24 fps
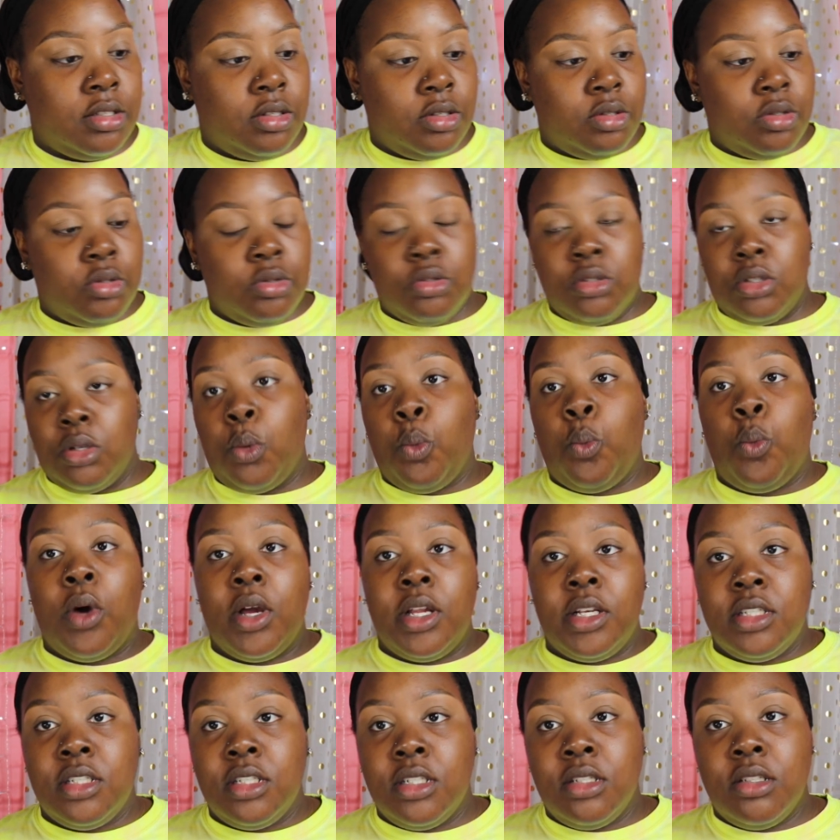You're using
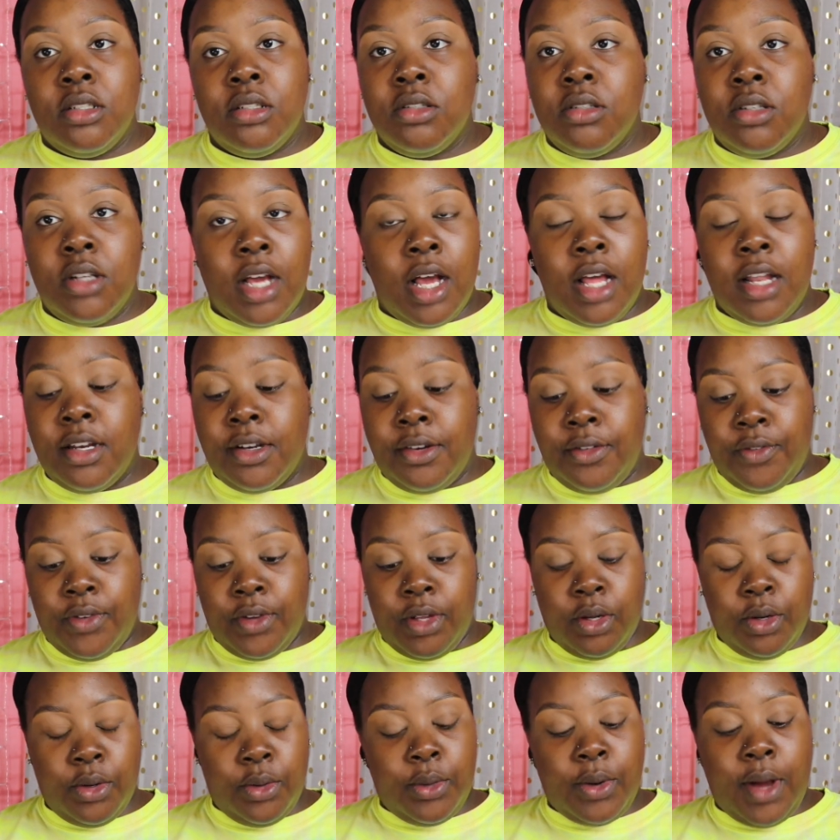one color for
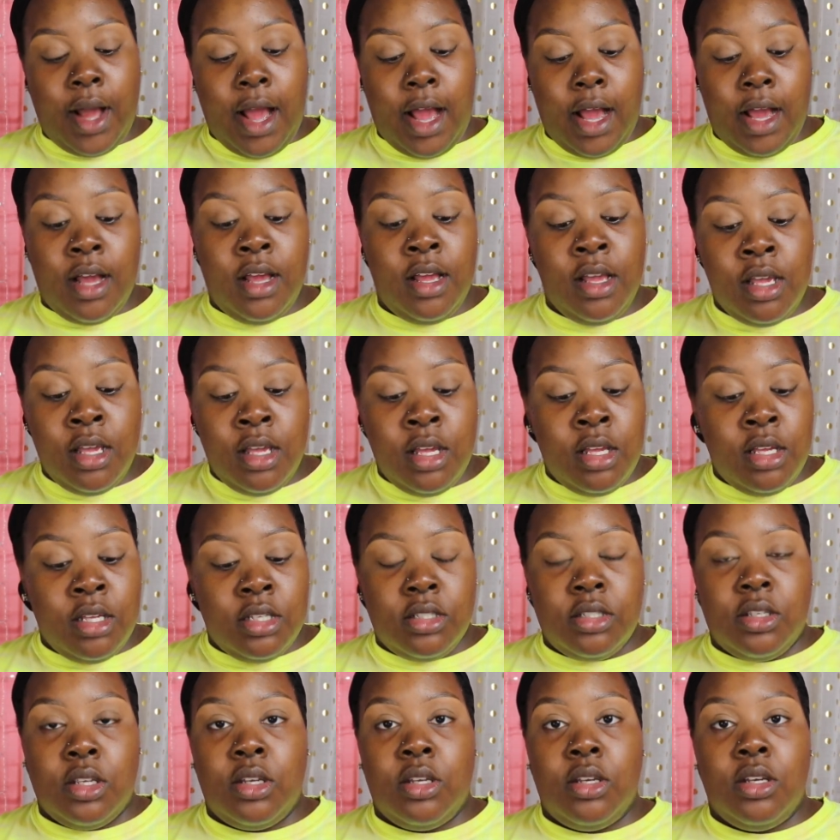your whole eye,
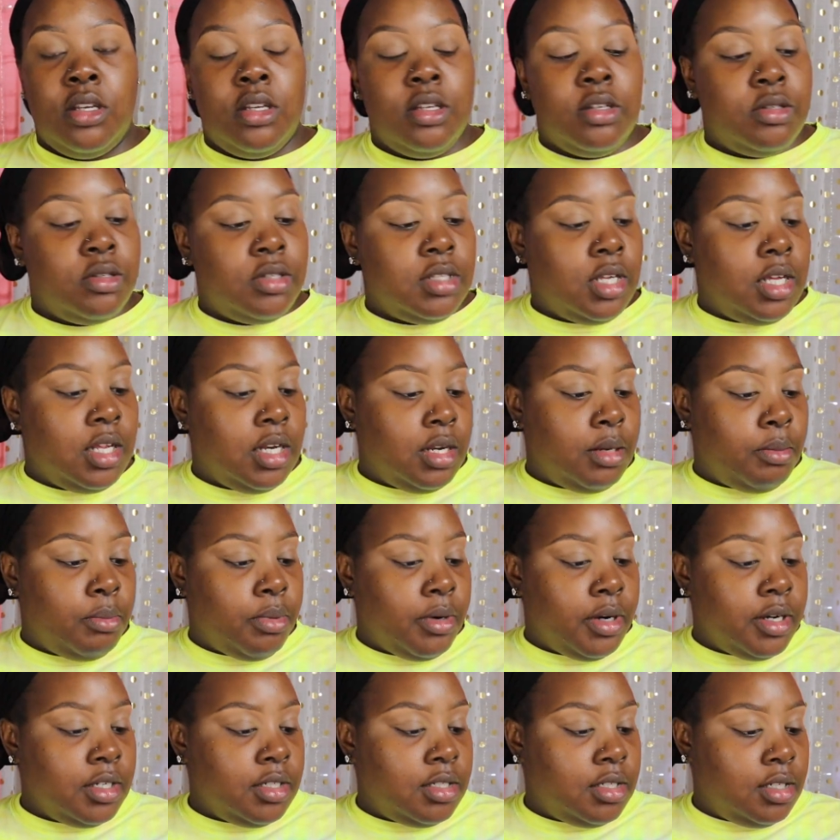so you can use any
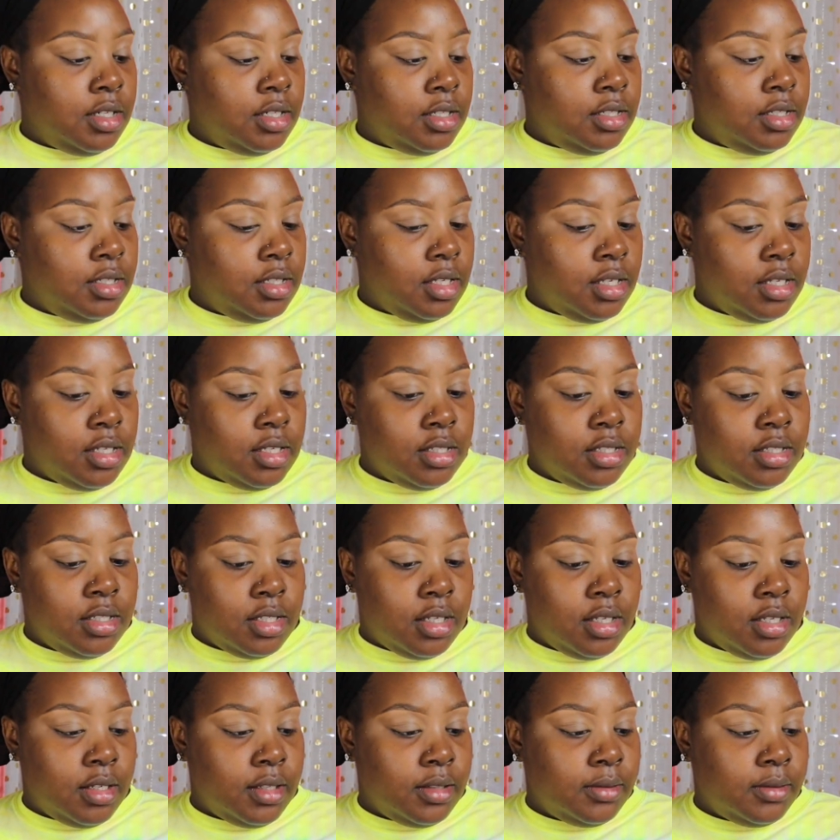brush. This is